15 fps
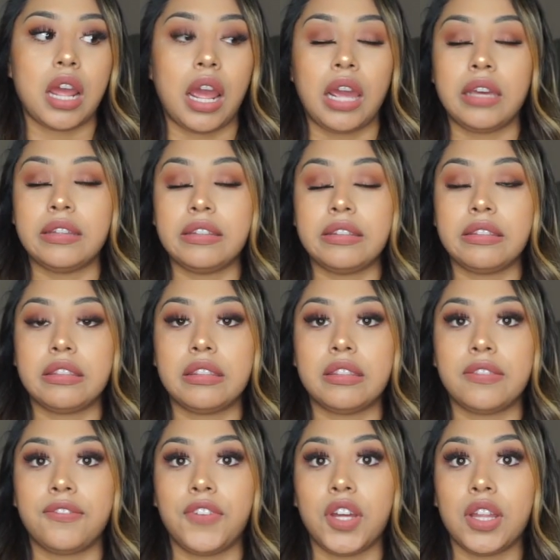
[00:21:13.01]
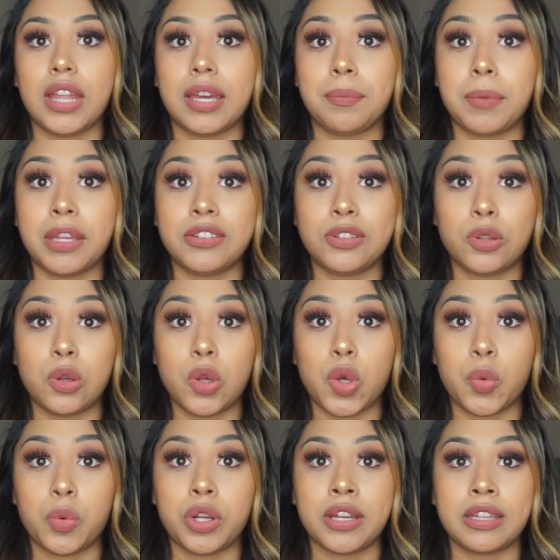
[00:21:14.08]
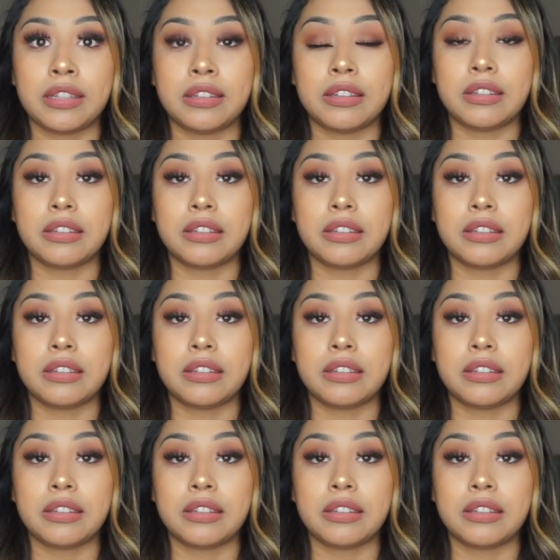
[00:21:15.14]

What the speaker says: I feel like my school was,